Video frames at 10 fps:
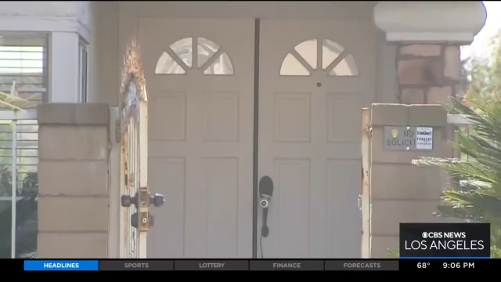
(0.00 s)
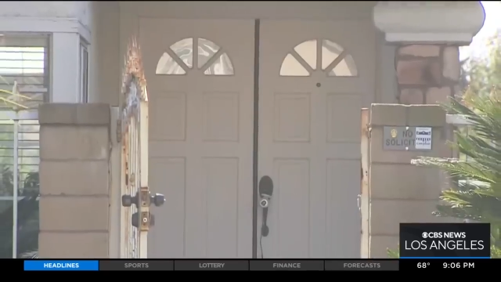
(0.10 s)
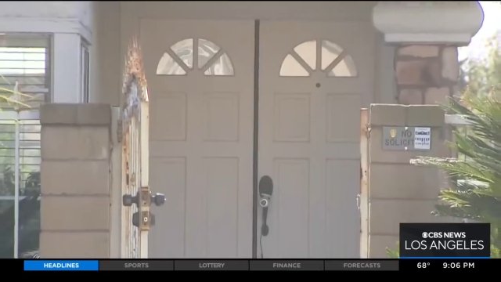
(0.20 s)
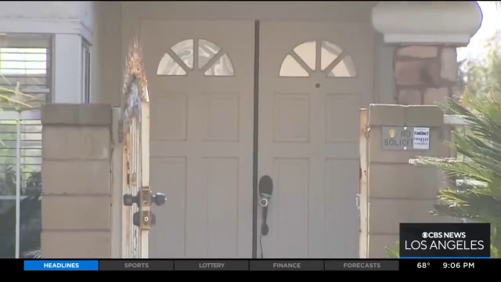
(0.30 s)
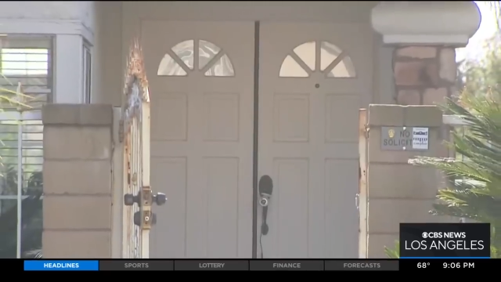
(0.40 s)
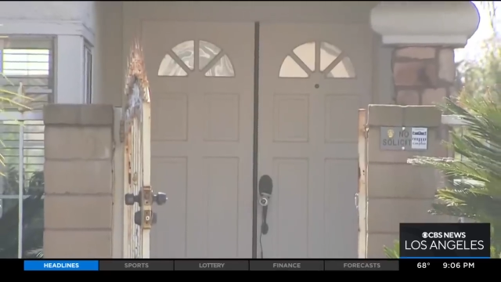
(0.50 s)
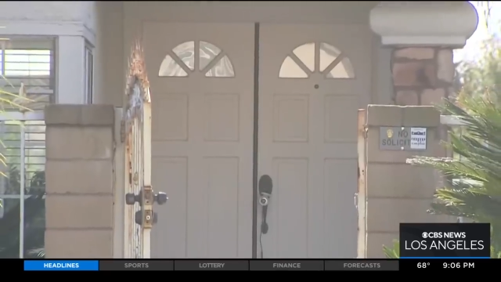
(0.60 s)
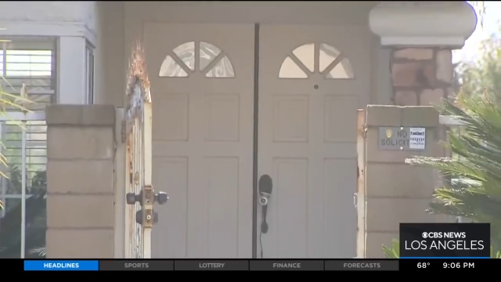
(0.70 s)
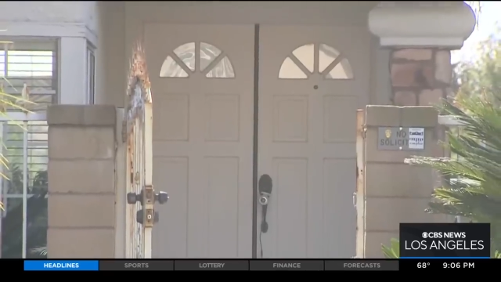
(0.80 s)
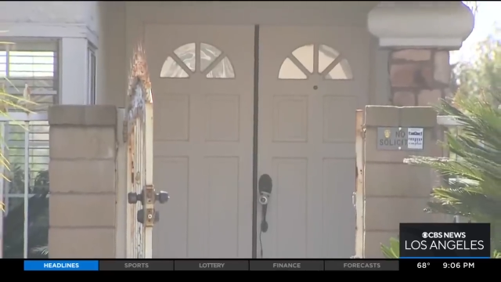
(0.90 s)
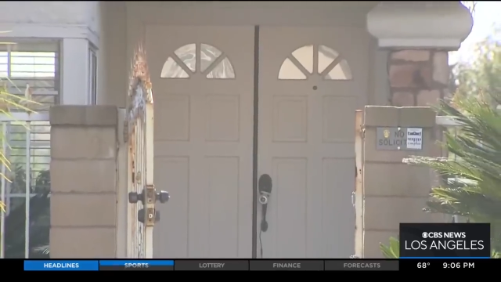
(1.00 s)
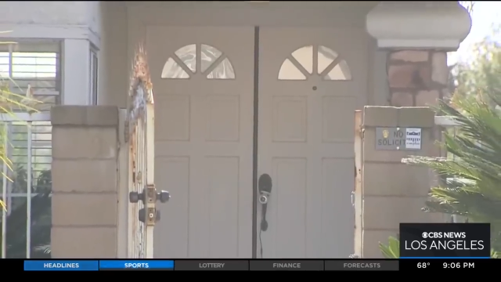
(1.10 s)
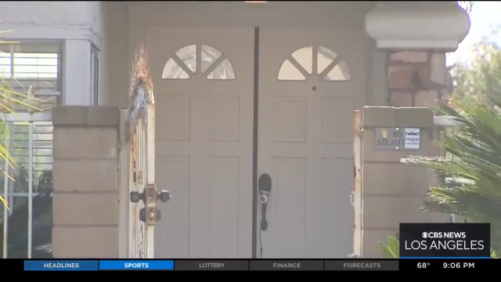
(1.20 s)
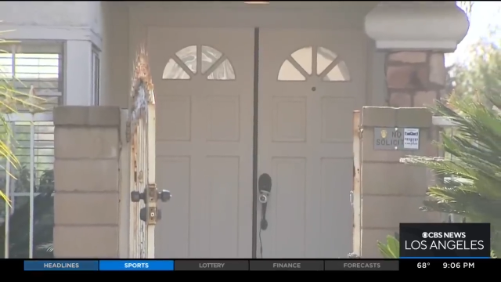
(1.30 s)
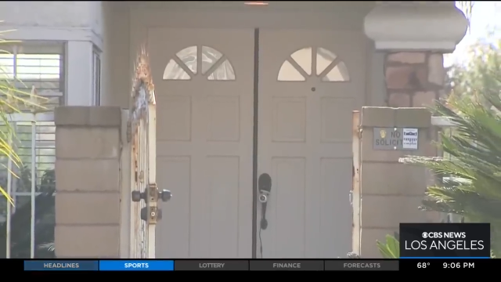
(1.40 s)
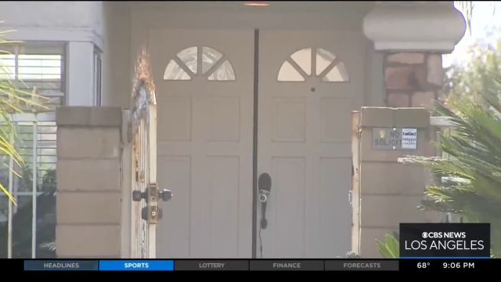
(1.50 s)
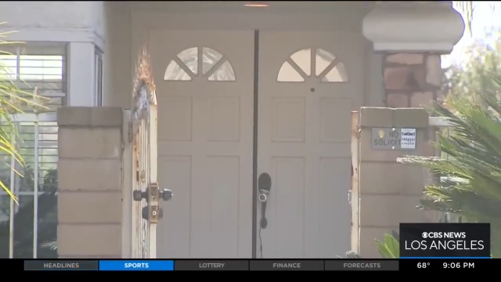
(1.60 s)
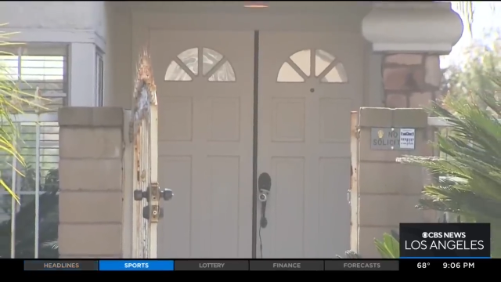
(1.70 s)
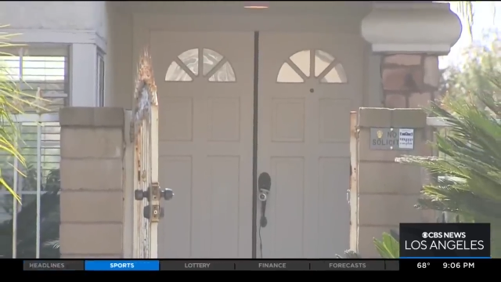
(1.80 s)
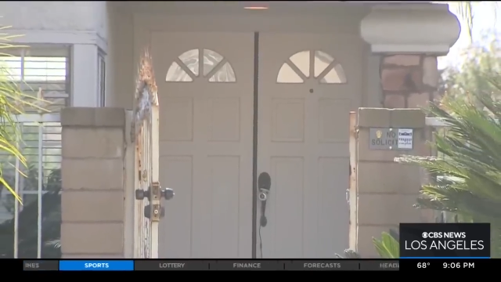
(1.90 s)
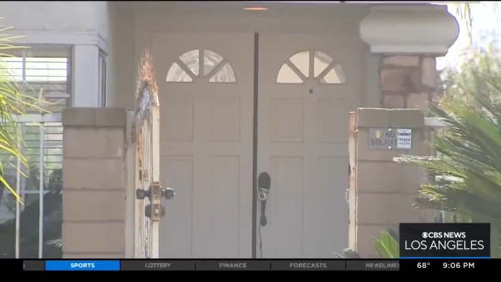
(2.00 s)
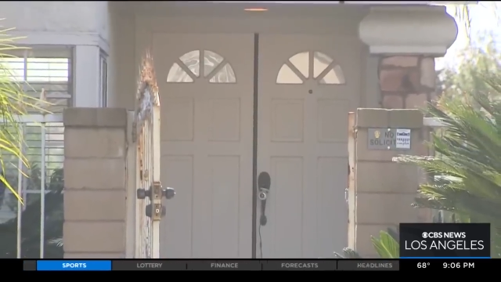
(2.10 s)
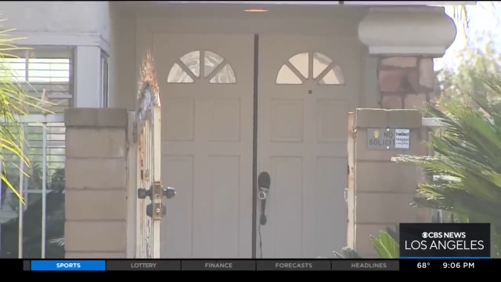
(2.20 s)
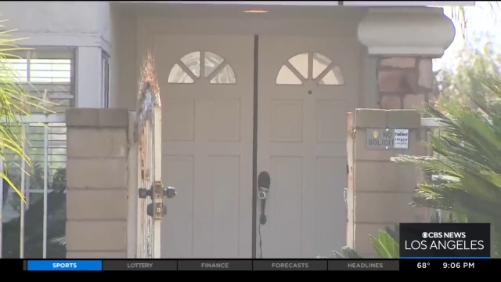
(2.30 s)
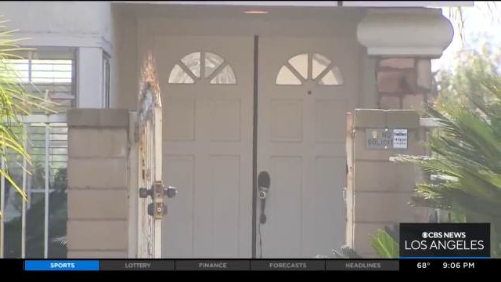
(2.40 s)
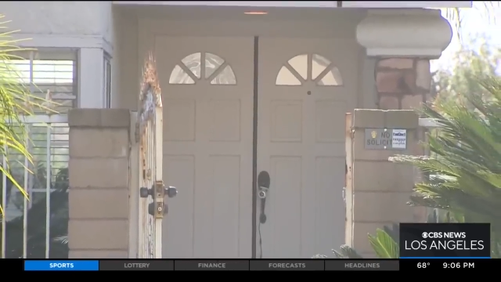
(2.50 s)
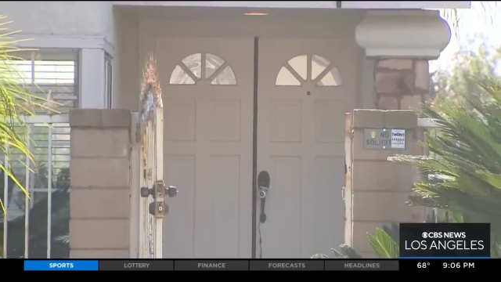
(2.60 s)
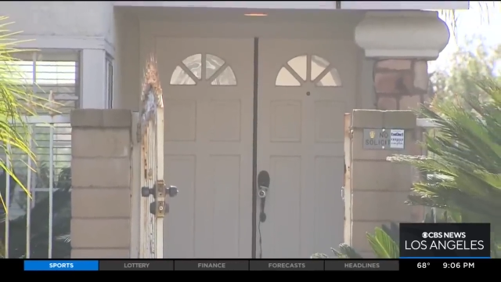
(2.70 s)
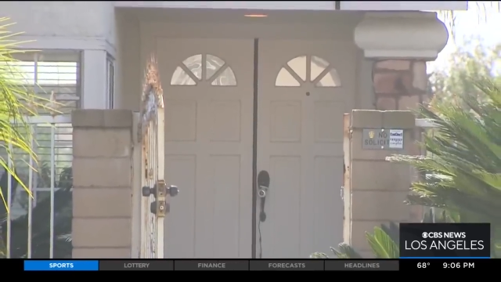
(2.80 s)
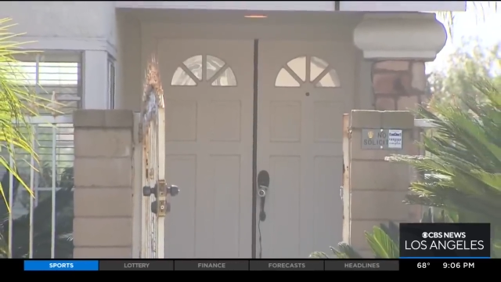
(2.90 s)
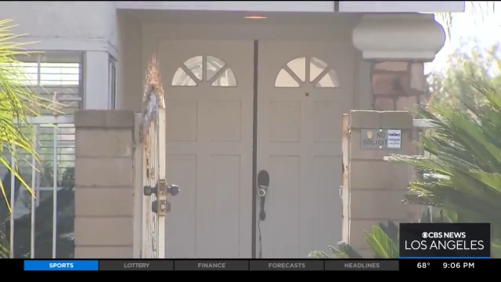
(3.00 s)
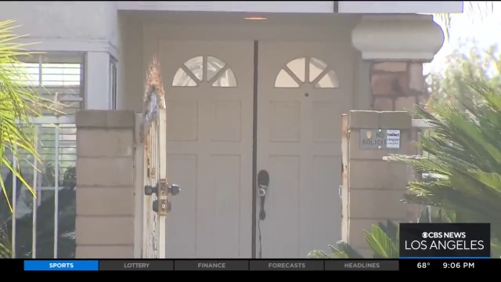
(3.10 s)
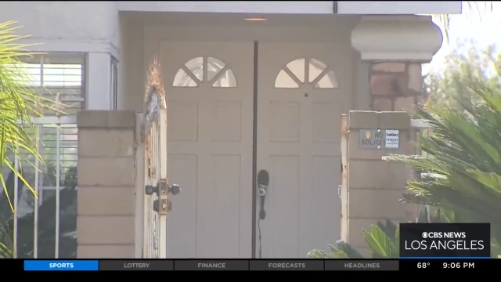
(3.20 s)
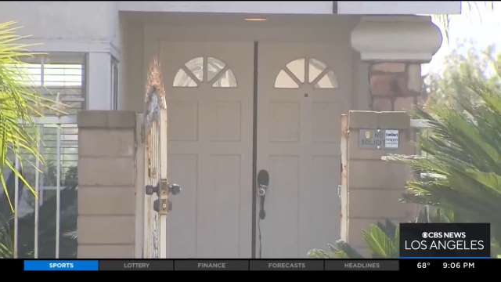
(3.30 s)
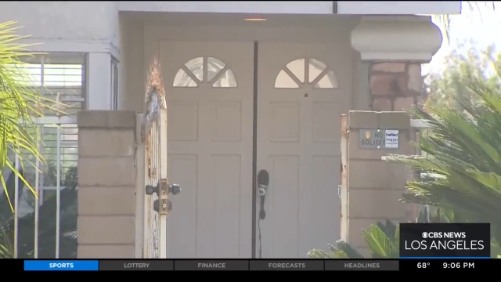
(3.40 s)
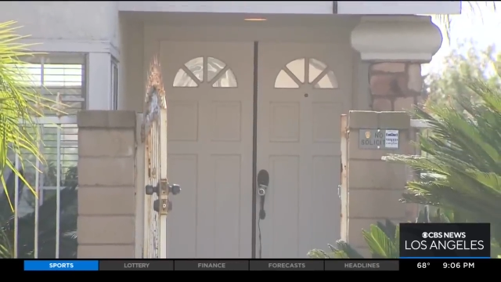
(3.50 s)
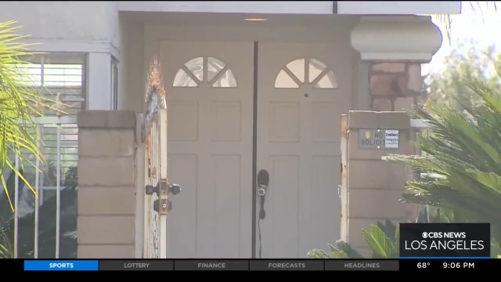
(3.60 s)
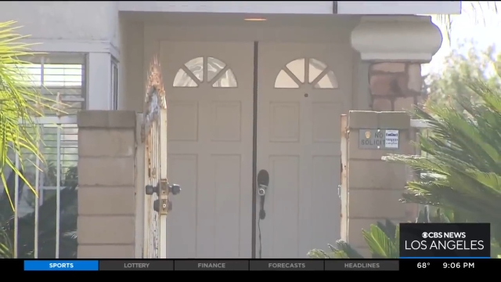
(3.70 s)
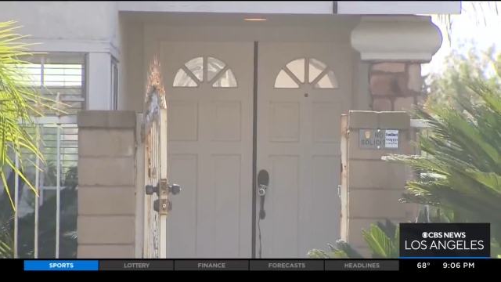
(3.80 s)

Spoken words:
Nobody's mouth can be seen.